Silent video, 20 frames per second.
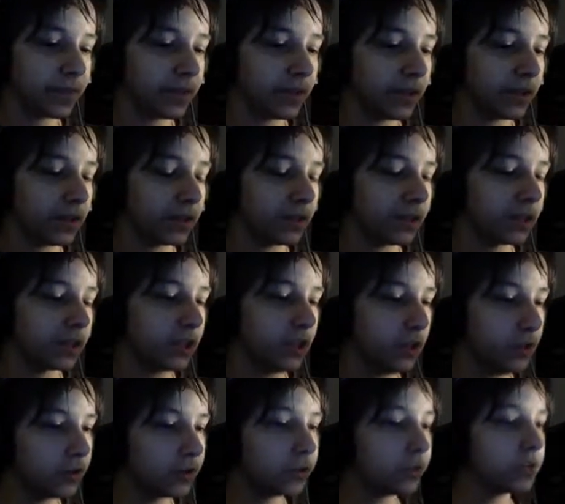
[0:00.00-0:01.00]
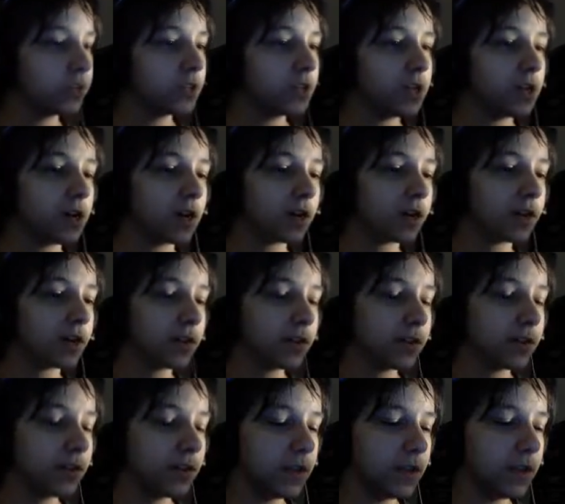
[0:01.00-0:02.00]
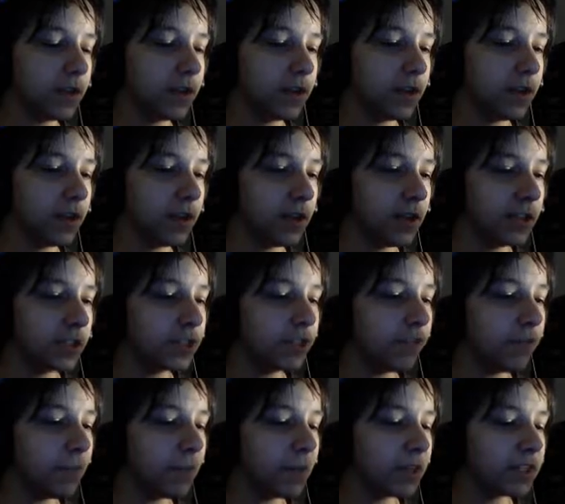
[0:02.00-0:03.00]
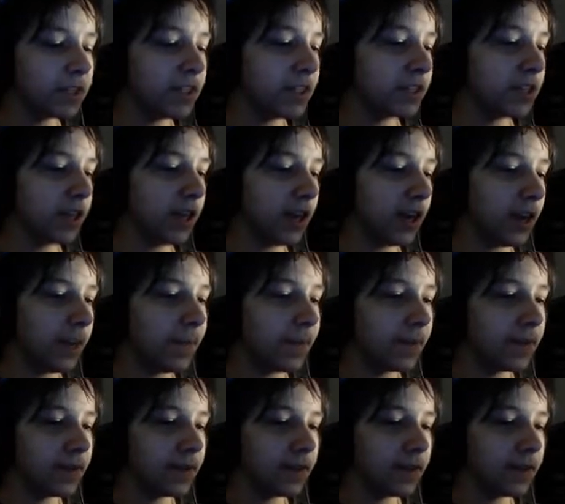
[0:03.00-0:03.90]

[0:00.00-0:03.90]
But this hall door is locked. Is everybody asleep?